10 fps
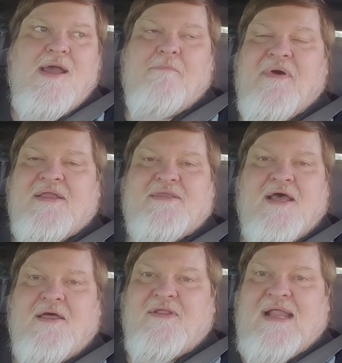But
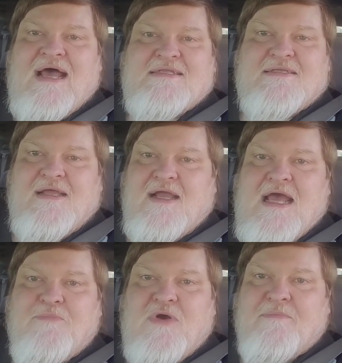the last
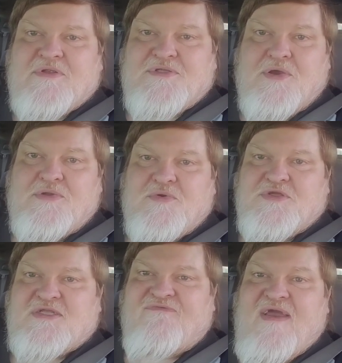couple episodes were
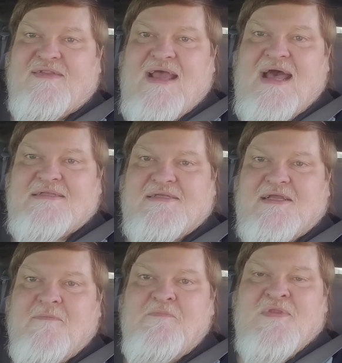just fantastic.